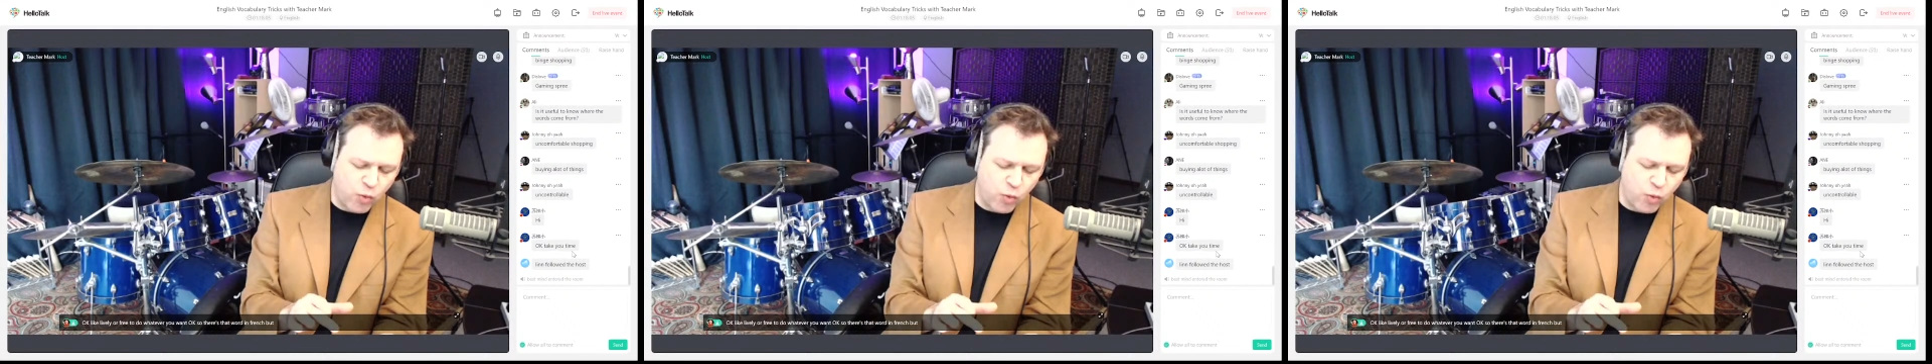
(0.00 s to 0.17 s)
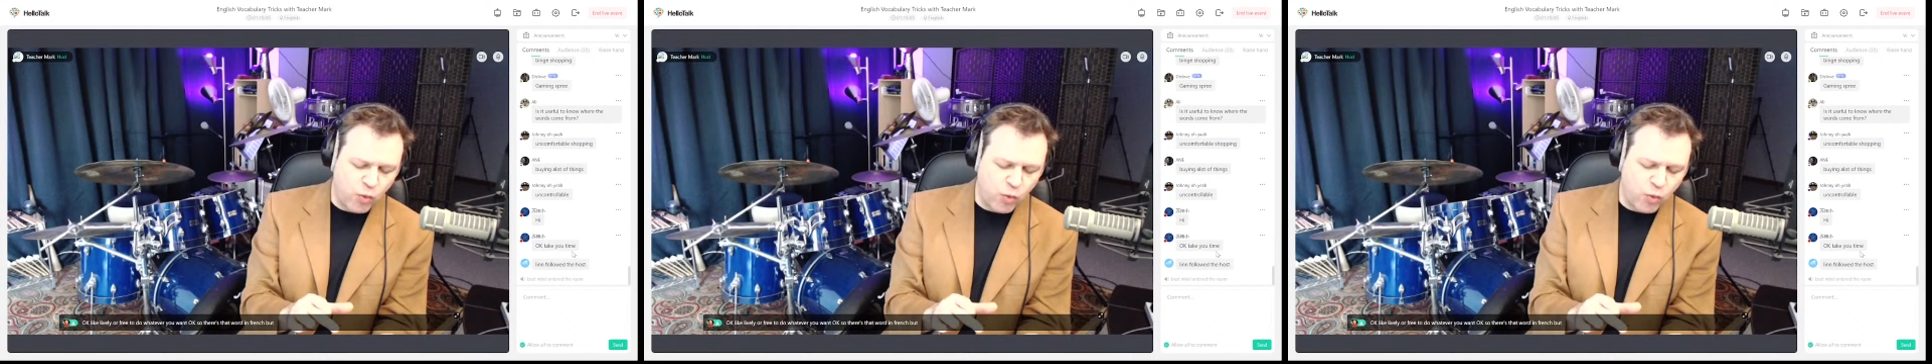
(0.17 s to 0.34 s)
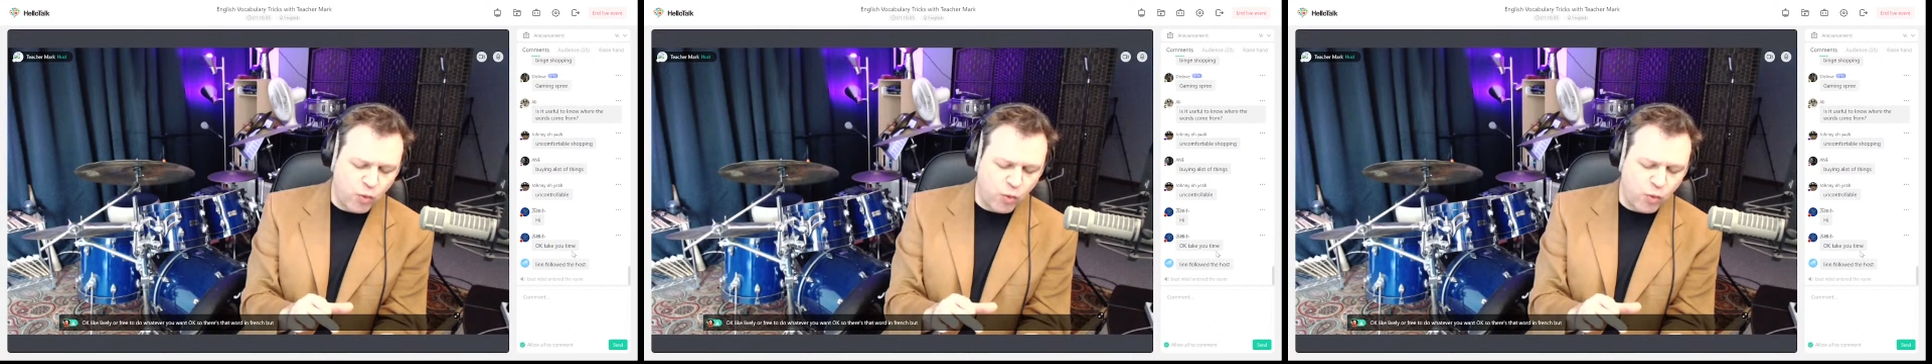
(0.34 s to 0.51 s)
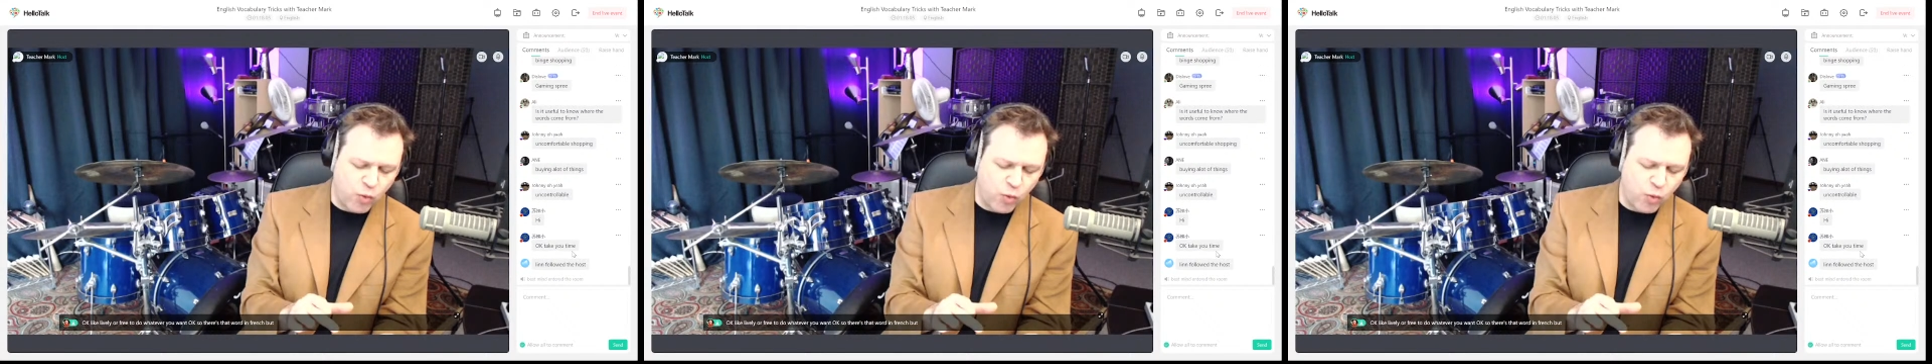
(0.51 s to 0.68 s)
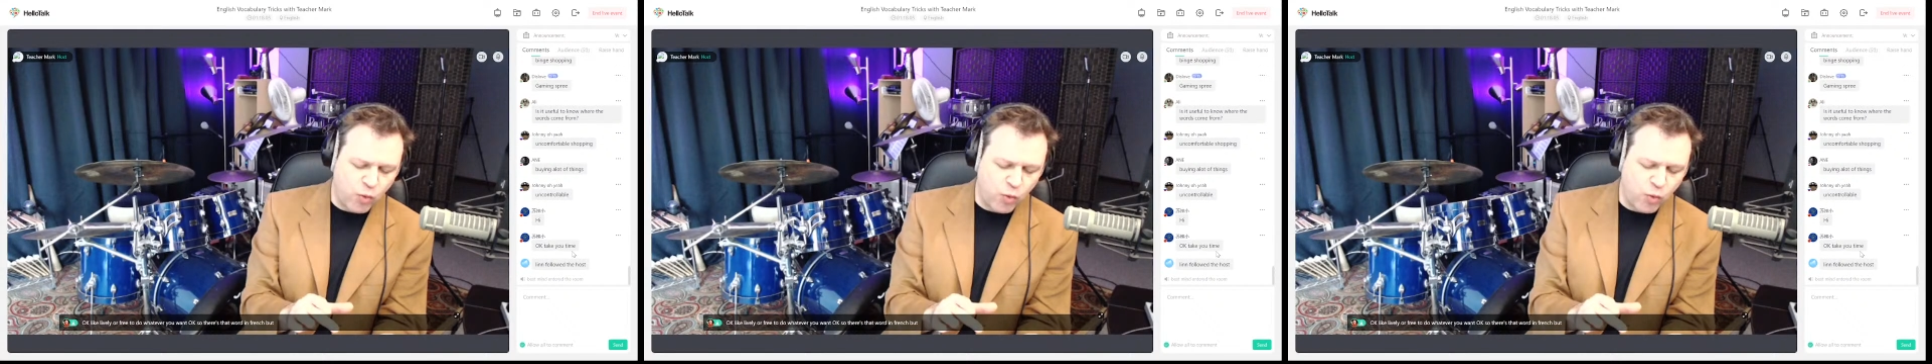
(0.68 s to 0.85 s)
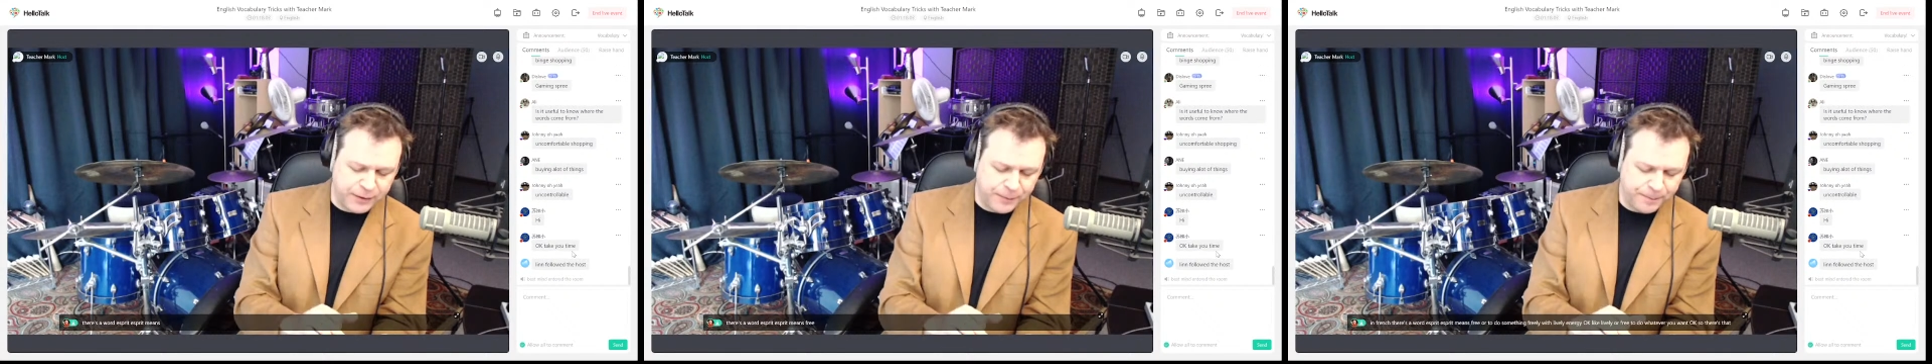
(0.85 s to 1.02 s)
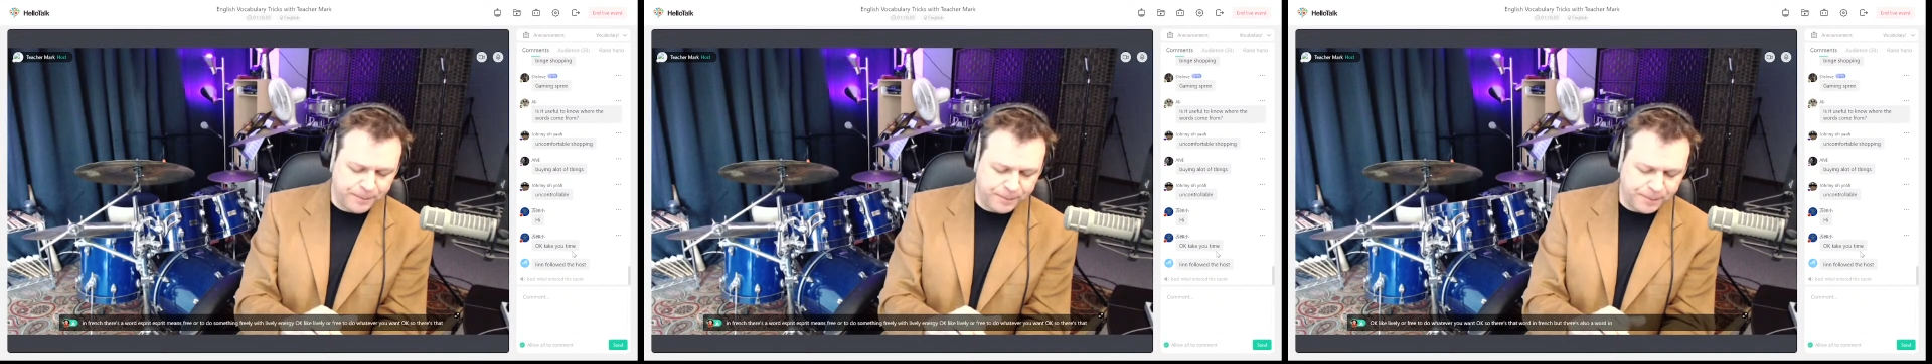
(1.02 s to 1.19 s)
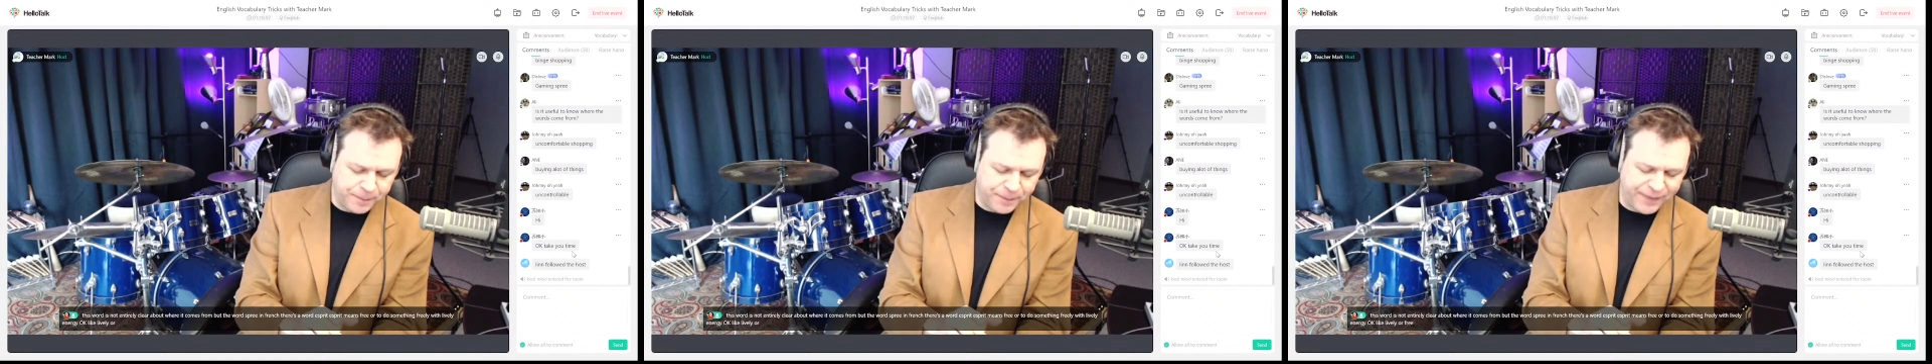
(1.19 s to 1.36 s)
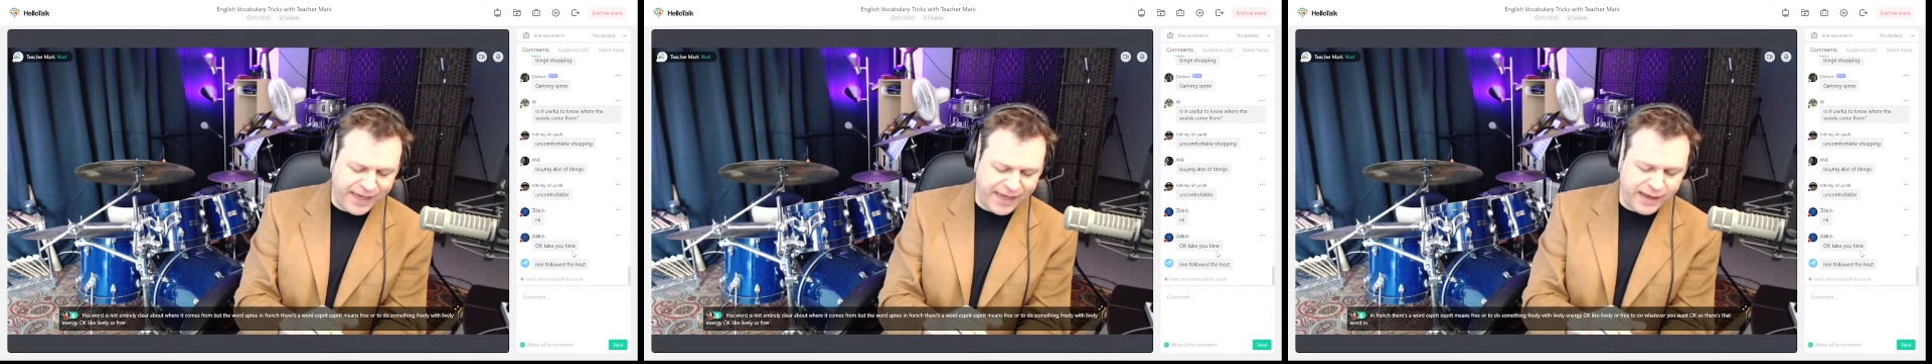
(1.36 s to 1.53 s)
Gaelic
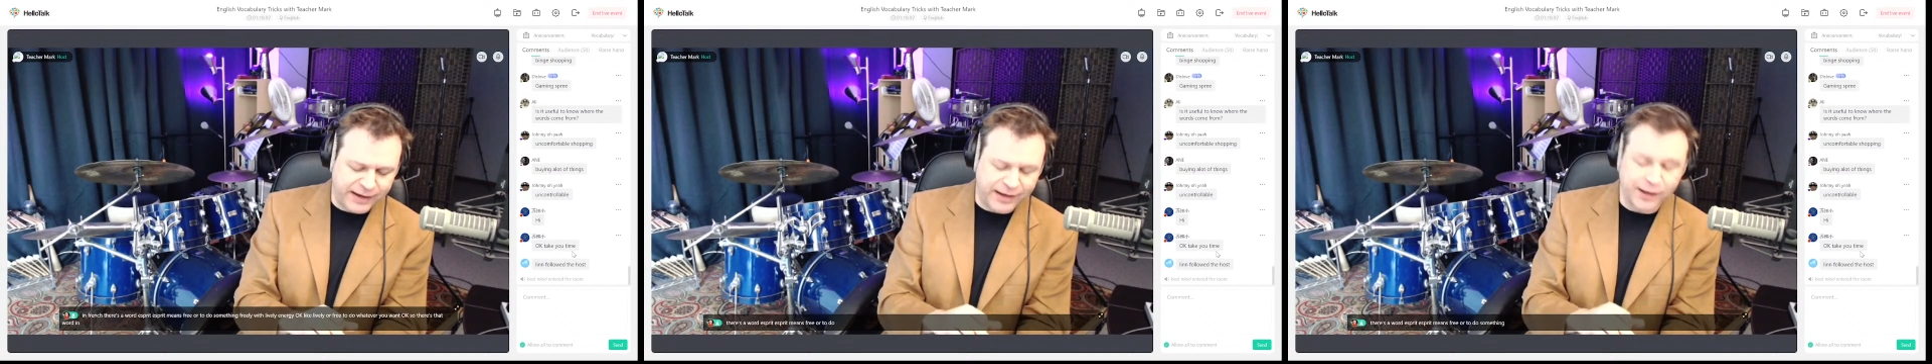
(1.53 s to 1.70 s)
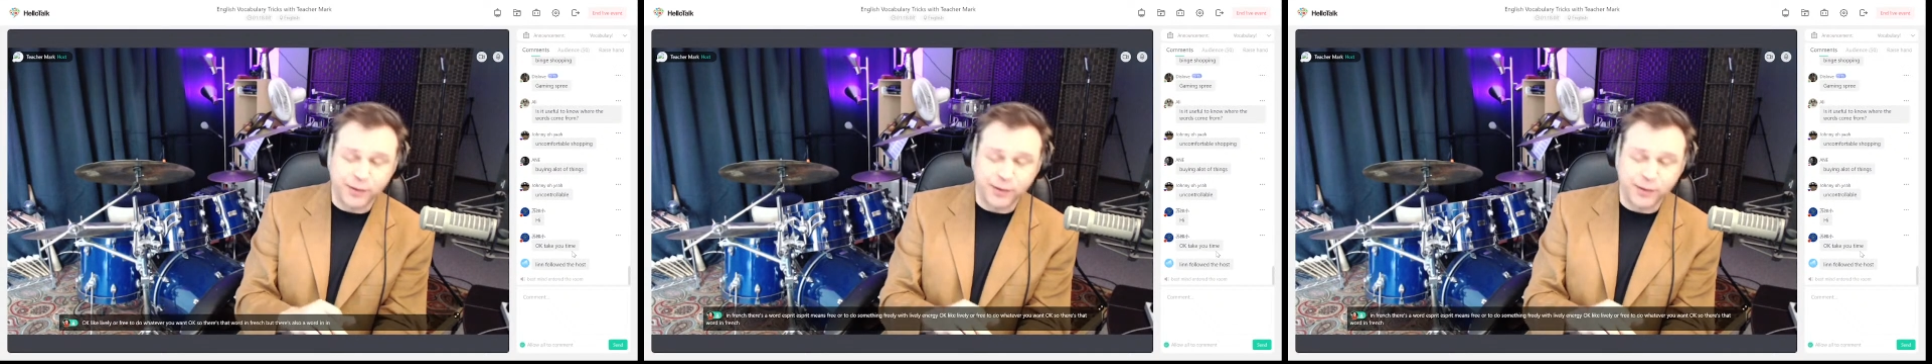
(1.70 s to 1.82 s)
that